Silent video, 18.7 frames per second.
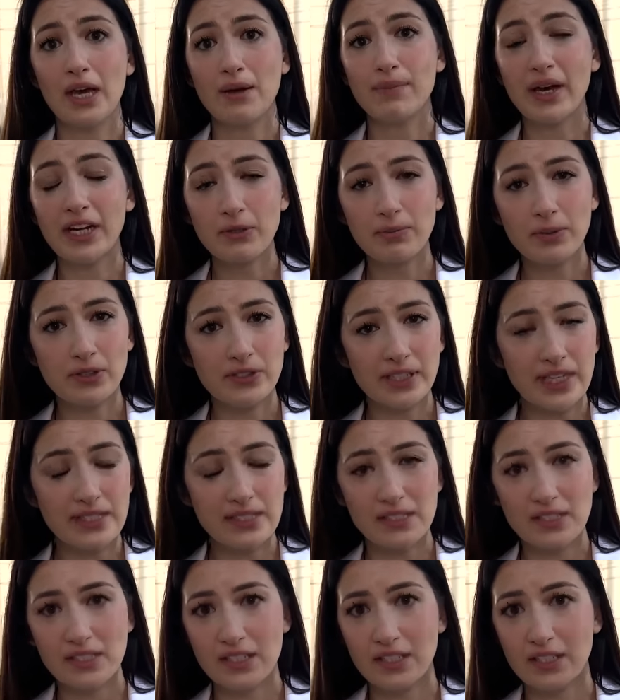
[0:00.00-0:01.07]
Many
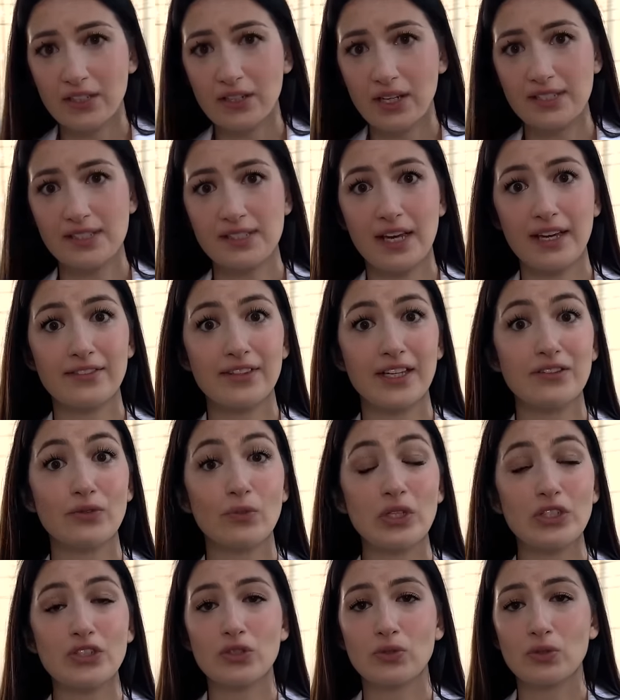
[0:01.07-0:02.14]
protesters here are saying that
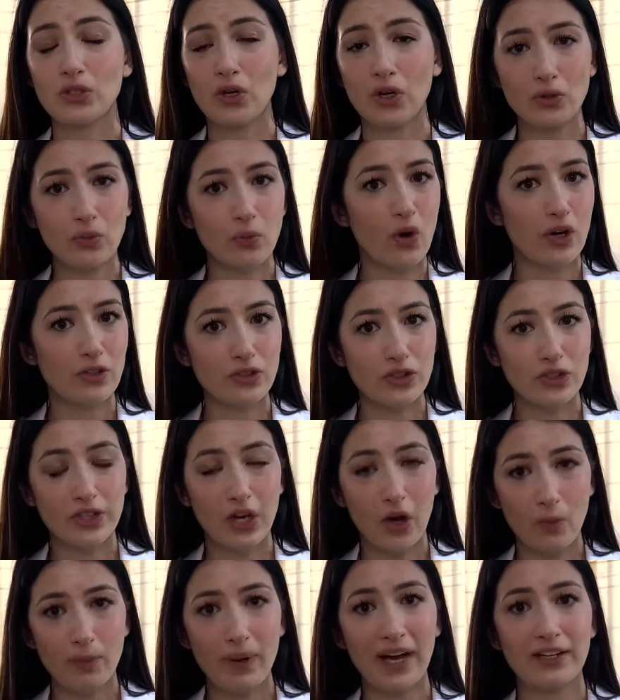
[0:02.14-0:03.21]
we do not want to
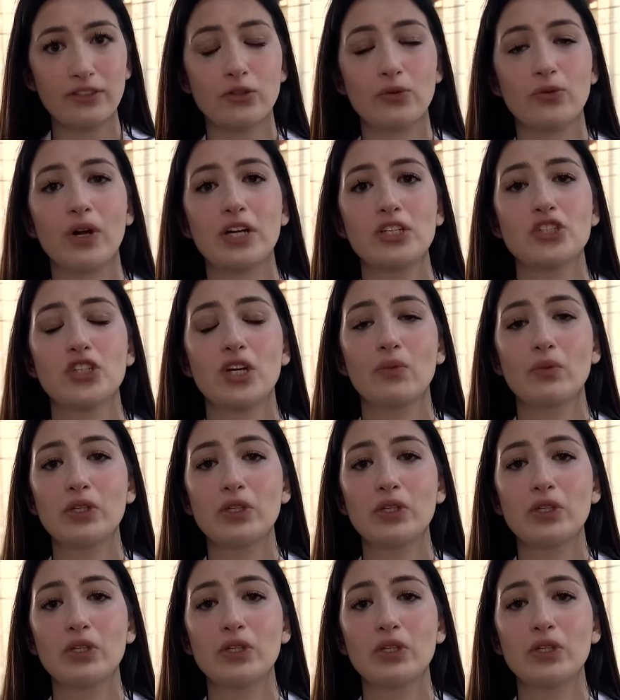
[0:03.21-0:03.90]
go back to Russia.